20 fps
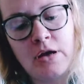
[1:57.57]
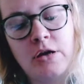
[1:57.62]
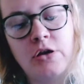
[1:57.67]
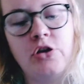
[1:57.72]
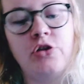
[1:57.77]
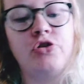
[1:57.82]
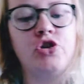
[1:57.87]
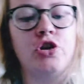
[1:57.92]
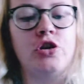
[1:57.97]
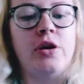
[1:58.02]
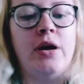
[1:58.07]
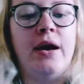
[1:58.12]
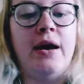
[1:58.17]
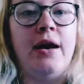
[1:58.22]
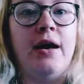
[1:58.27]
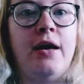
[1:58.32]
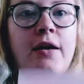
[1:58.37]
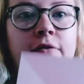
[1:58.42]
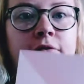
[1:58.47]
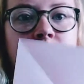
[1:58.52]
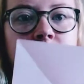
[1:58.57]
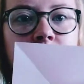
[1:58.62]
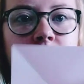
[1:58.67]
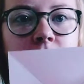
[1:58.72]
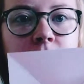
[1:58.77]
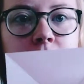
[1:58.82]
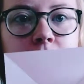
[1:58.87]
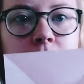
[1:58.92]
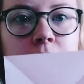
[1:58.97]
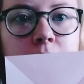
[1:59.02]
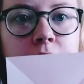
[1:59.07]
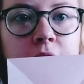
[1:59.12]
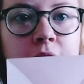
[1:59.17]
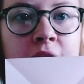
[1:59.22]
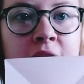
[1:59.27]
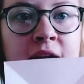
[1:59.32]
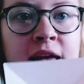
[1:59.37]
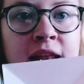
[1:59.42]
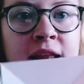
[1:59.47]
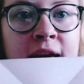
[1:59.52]
You should have
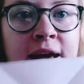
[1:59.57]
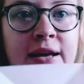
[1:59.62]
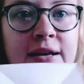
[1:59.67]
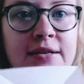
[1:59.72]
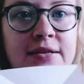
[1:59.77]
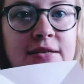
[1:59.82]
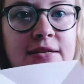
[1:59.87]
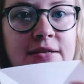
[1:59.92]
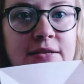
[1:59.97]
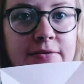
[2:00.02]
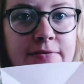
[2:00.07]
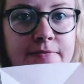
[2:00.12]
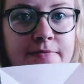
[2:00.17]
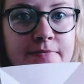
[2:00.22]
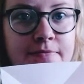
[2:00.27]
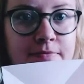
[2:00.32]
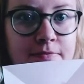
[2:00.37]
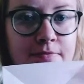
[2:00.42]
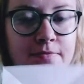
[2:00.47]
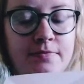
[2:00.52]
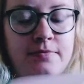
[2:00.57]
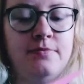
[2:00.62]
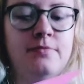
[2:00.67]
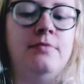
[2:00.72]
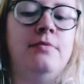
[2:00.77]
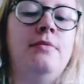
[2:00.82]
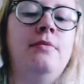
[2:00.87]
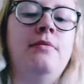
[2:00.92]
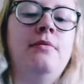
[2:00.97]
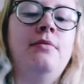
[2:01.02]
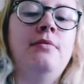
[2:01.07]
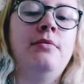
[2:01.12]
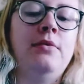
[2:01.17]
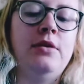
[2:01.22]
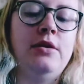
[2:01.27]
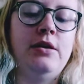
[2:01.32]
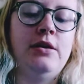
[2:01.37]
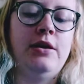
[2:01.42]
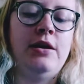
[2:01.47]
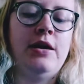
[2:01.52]
an X.
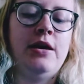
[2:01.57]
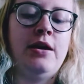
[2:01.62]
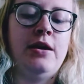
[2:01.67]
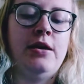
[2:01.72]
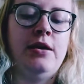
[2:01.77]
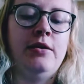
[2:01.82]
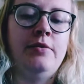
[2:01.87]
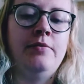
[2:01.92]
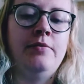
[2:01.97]
Okay.